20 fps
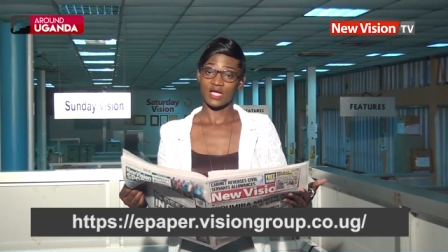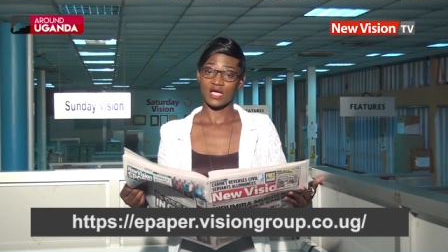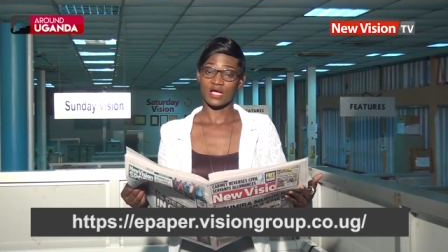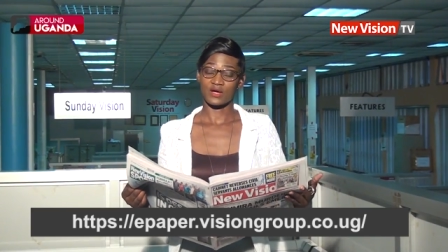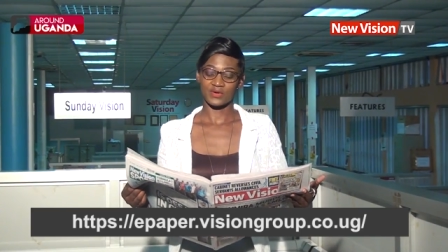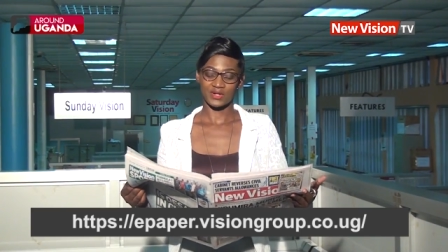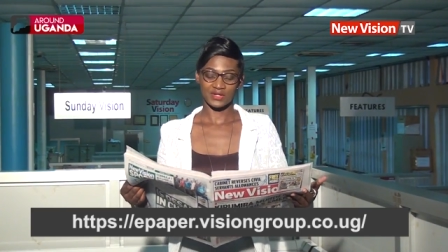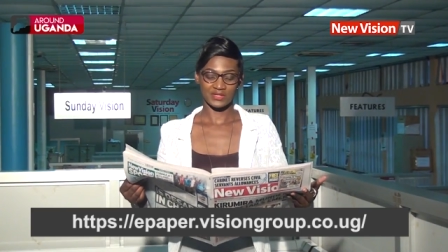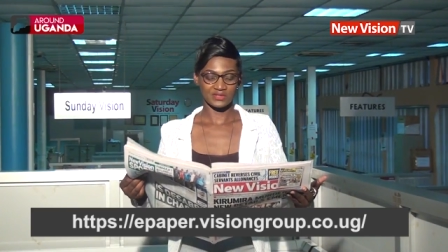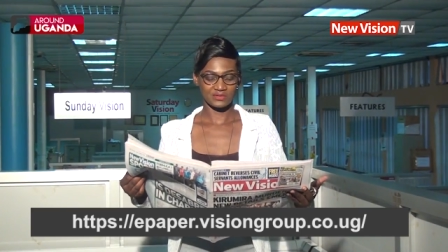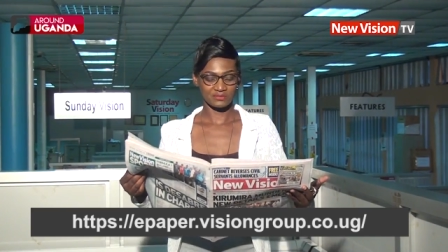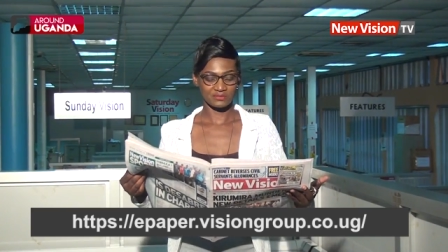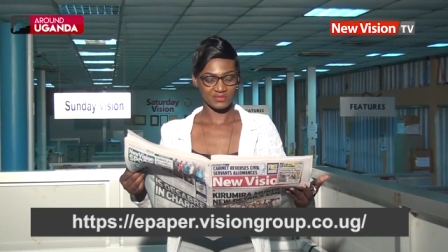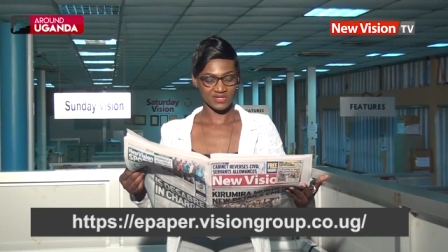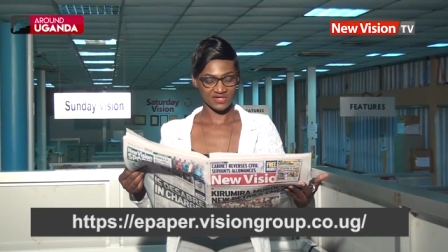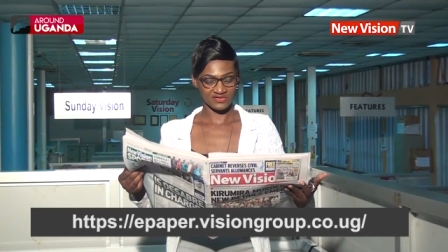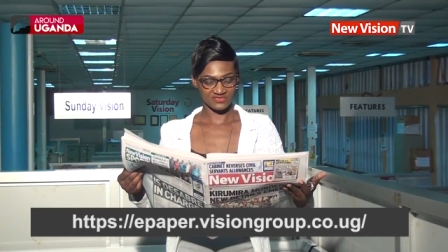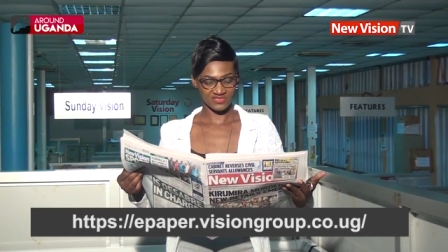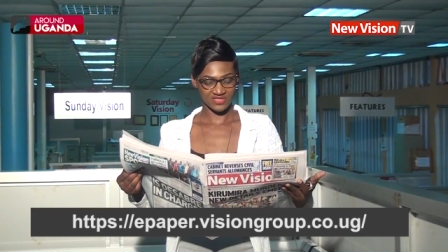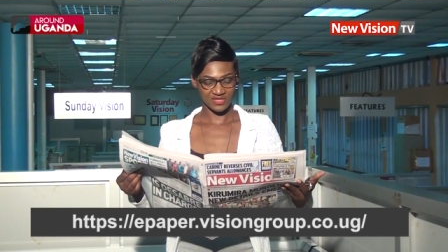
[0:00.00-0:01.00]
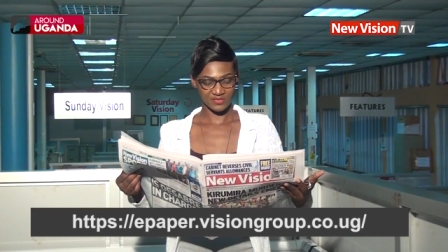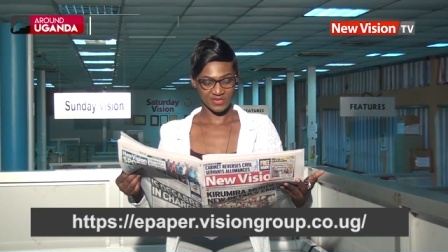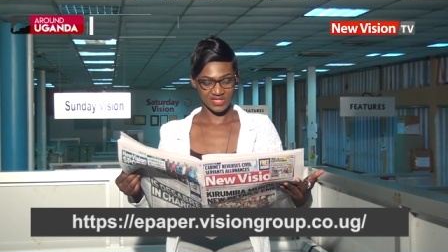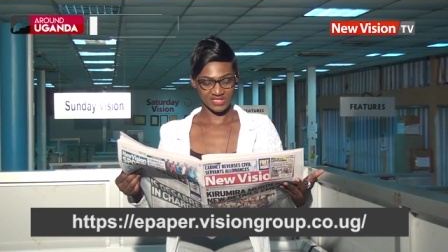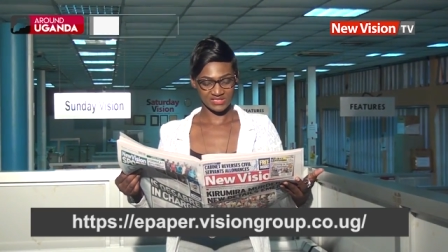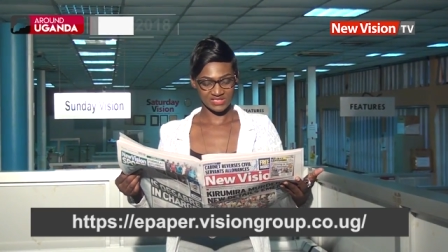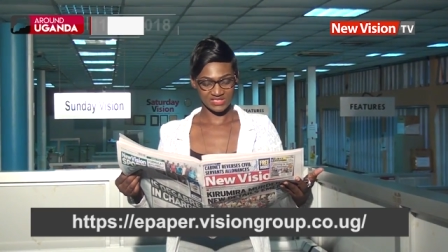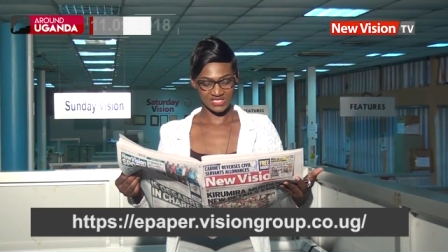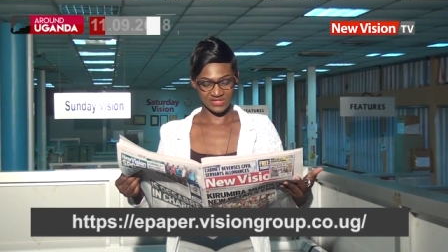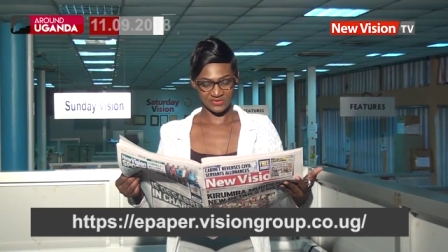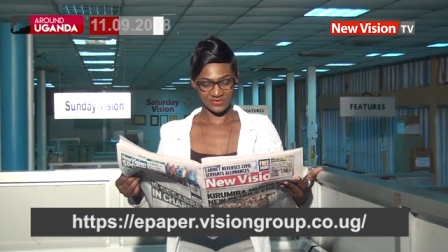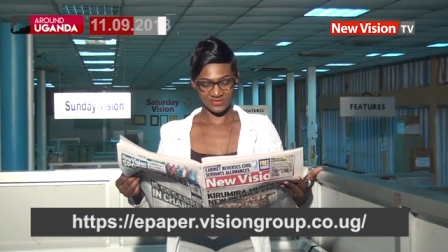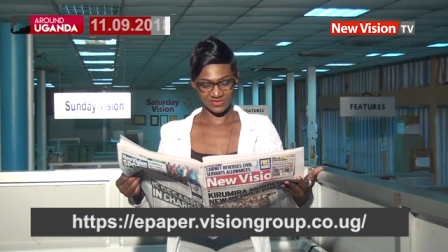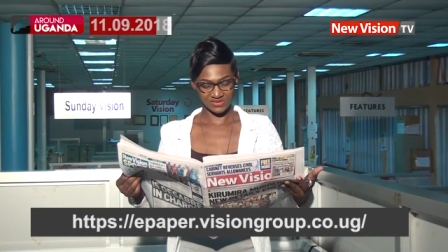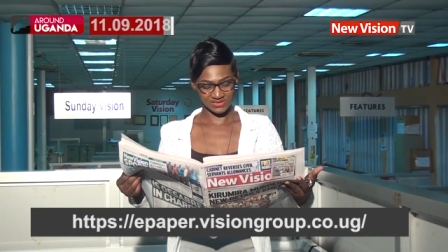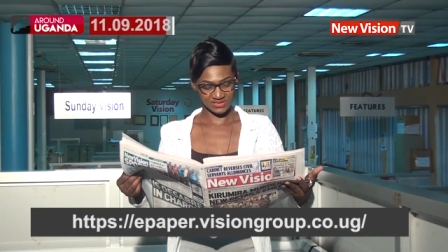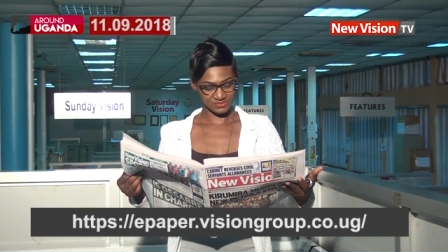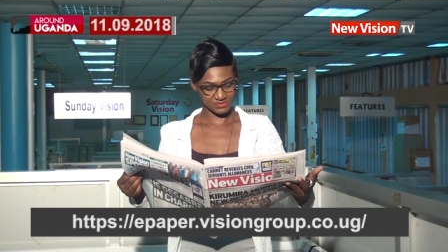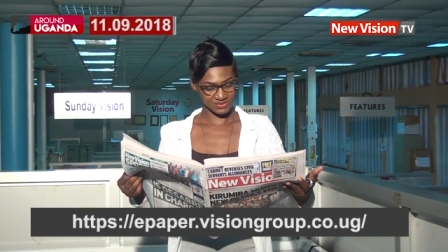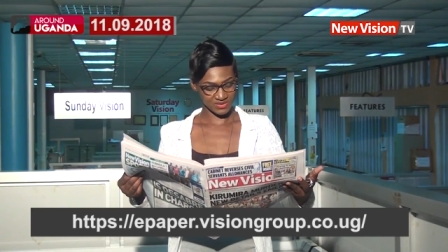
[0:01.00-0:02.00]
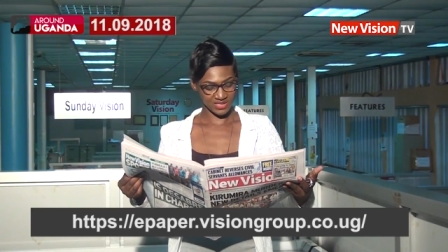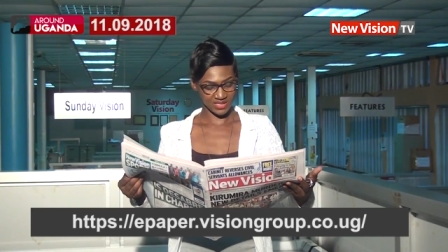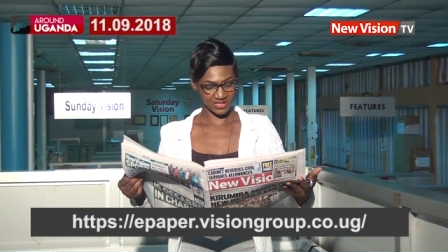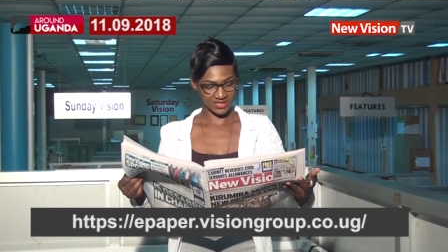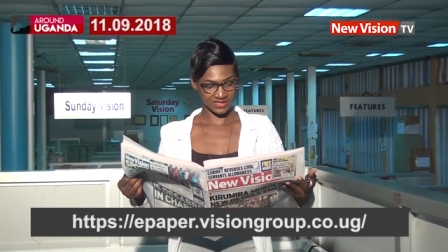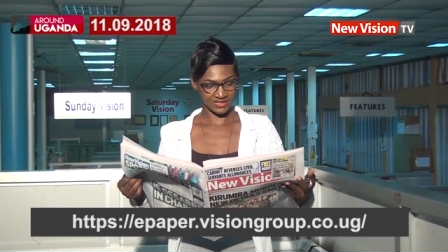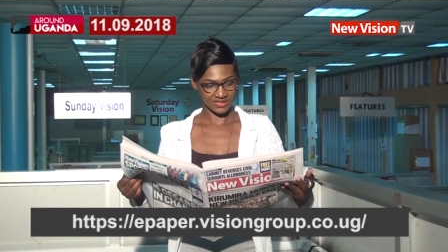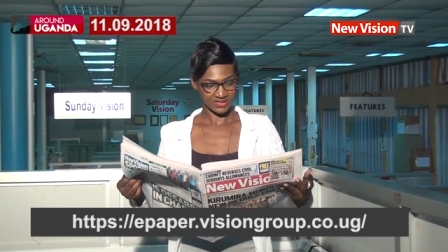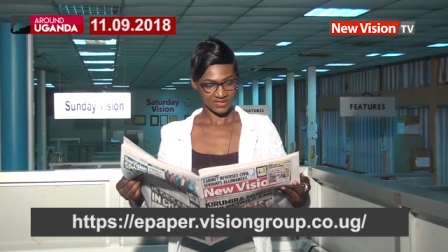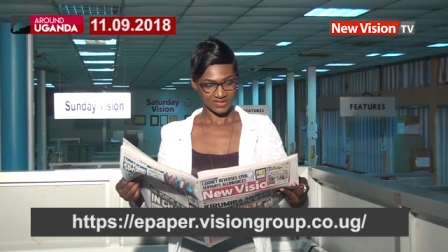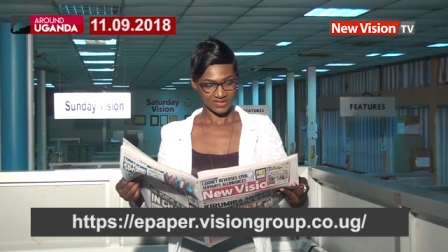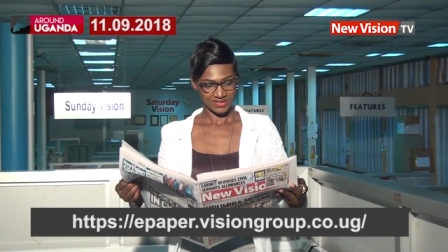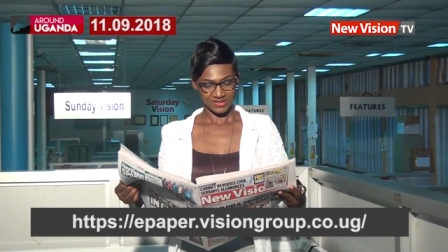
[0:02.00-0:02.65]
How can you make them? I see a recipe here.